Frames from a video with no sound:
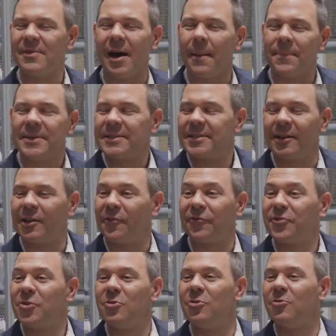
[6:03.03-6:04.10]
up until a
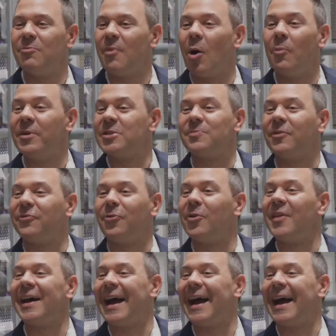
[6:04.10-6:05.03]
few moments before they